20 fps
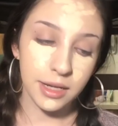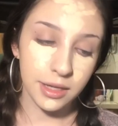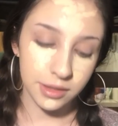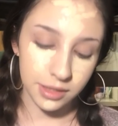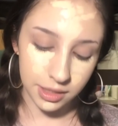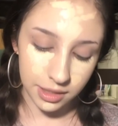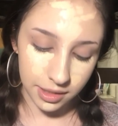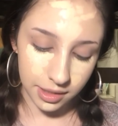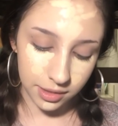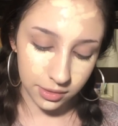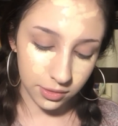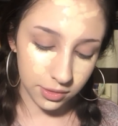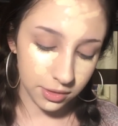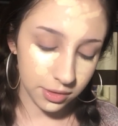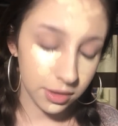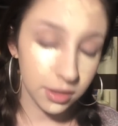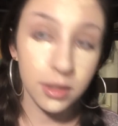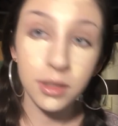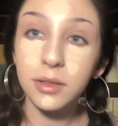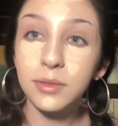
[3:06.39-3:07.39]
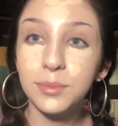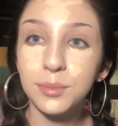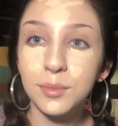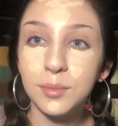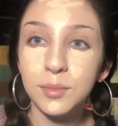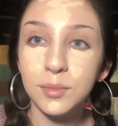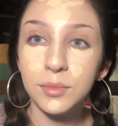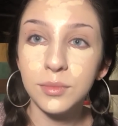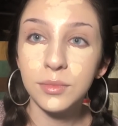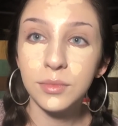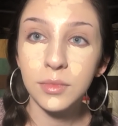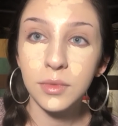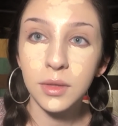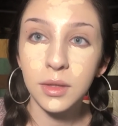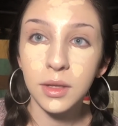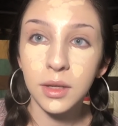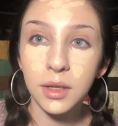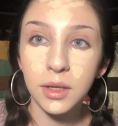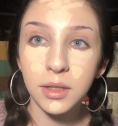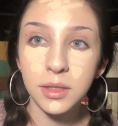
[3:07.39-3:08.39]
Now that I look
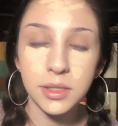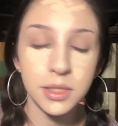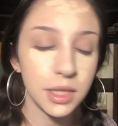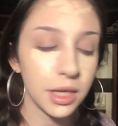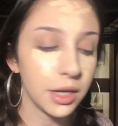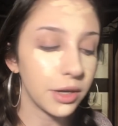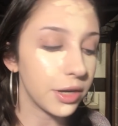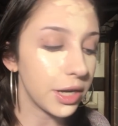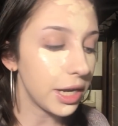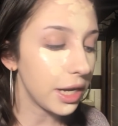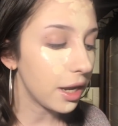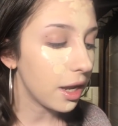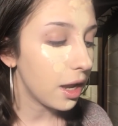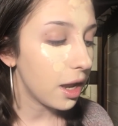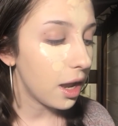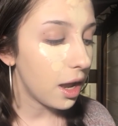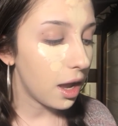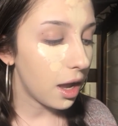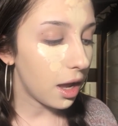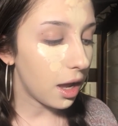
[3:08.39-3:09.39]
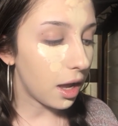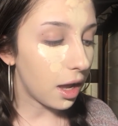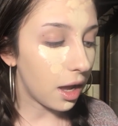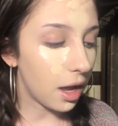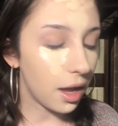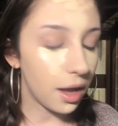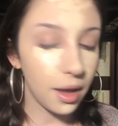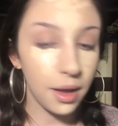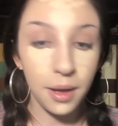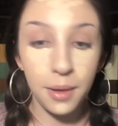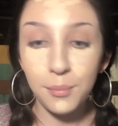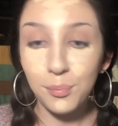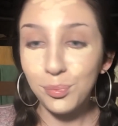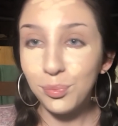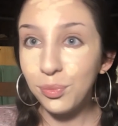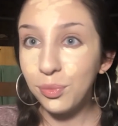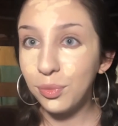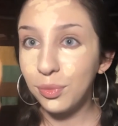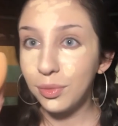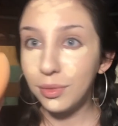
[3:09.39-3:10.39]
scary, um,
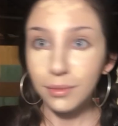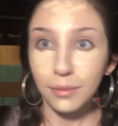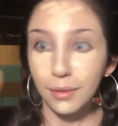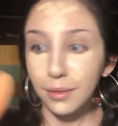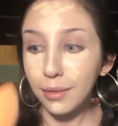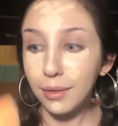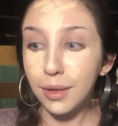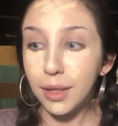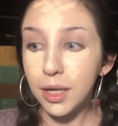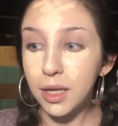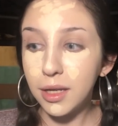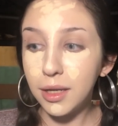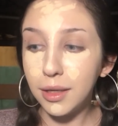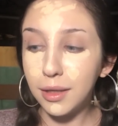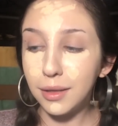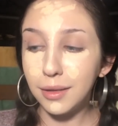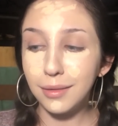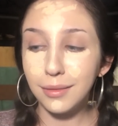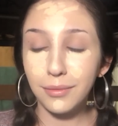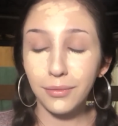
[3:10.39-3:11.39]
I'm gonna